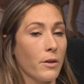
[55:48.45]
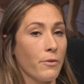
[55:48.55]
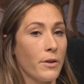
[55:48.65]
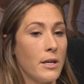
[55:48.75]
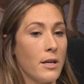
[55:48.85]

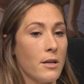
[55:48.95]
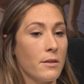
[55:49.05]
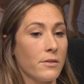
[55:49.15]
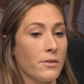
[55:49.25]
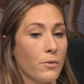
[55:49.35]
There really
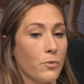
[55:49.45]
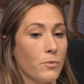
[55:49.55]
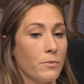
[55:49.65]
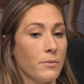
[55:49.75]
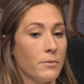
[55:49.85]
is.
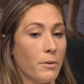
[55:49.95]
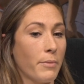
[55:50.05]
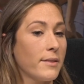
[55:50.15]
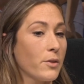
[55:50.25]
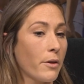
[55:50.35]
So the
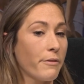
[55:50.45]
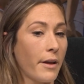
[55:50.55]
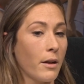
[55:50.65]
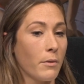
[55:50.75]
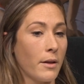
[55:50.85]
best squad
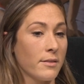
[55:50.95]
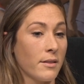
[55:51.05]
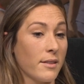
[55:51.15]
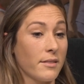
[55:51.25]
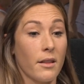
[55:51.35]
available
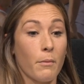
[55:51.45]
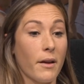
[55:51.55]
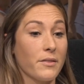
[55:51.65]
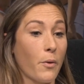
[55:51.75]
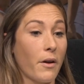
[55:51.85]
isn't necessarily the
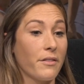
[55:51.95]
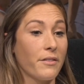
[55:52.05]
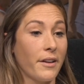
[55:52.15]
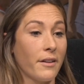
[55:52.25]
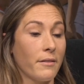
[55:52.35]
best squad
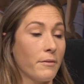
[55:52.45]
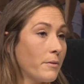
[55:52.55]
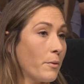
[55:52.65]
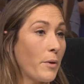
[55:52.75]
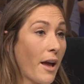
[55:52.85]

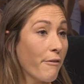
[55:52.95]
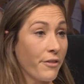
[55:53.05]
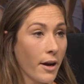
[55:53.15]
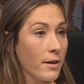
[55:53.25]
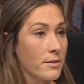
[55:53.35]
we have
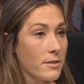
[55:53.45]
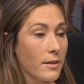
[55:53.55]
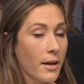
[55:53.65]
in Ireland.